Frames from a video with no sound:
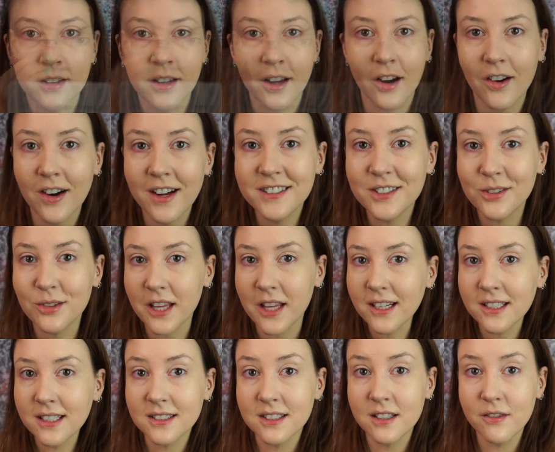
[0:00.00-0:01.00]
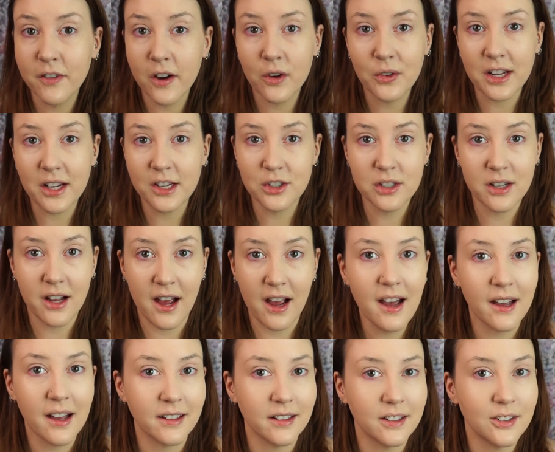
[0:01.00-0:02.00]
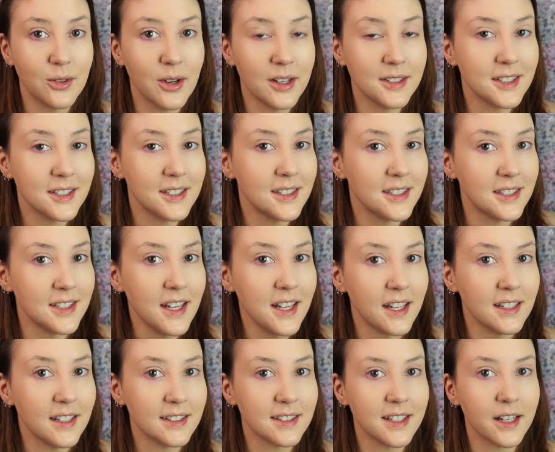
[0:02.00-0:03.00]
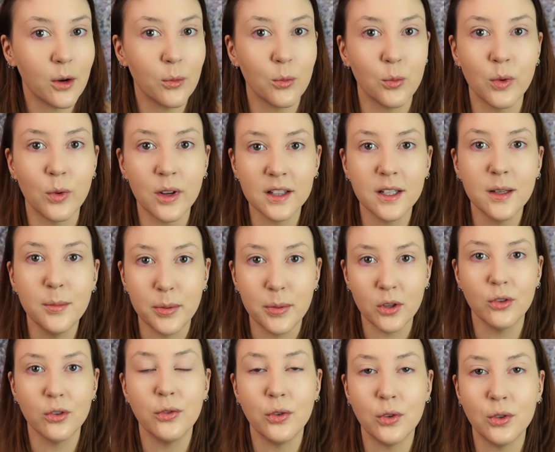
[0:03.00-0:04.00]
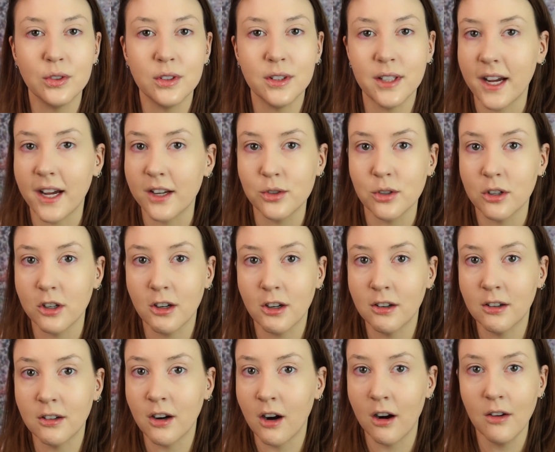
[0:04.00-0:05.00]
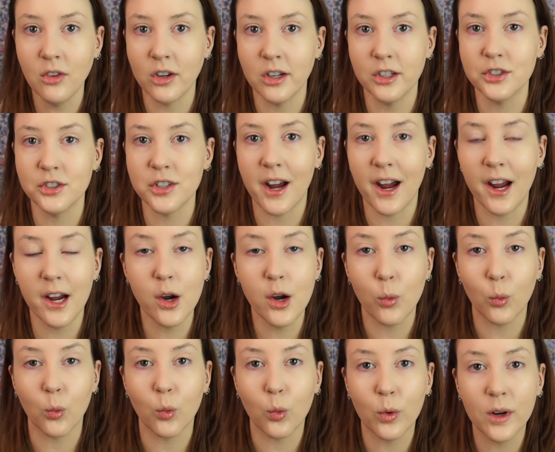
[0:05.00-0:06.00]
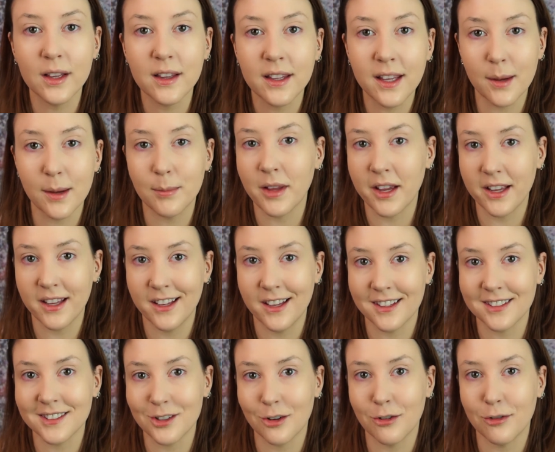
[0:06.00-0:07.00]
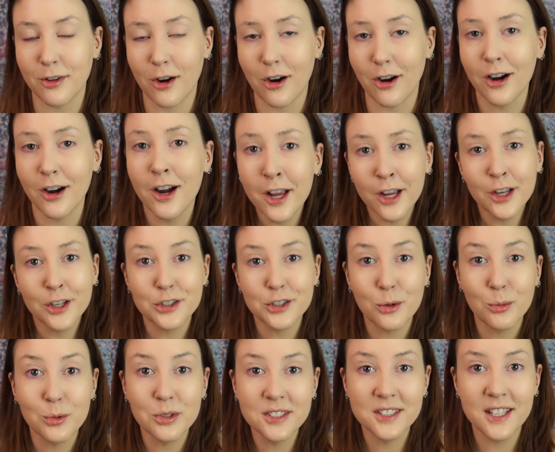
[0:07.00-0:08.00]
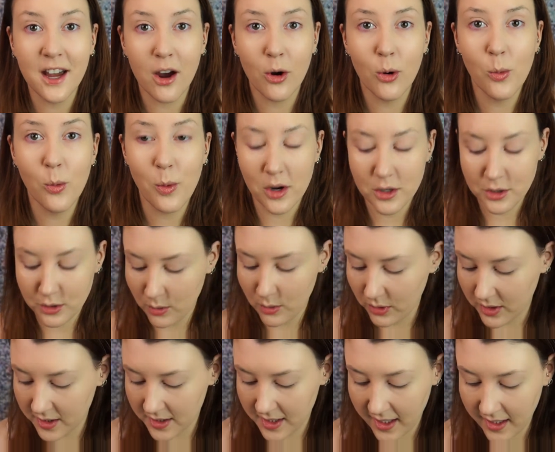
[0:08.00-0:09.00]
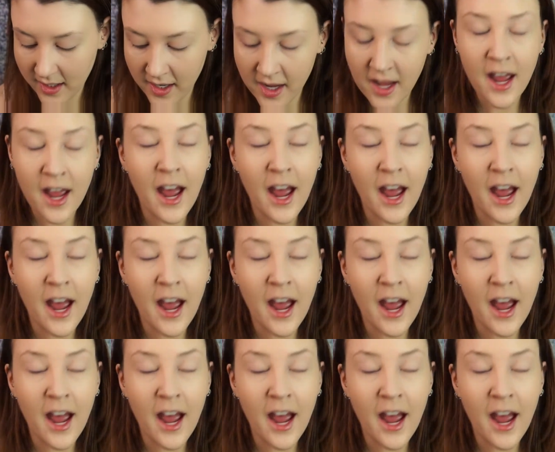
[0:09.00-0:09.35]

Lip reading: Alright, so that is the foundation on. You guys can see it's like a really beautiful natural coverage. I really am liking it so far. So we'll see how it wears throughout the day.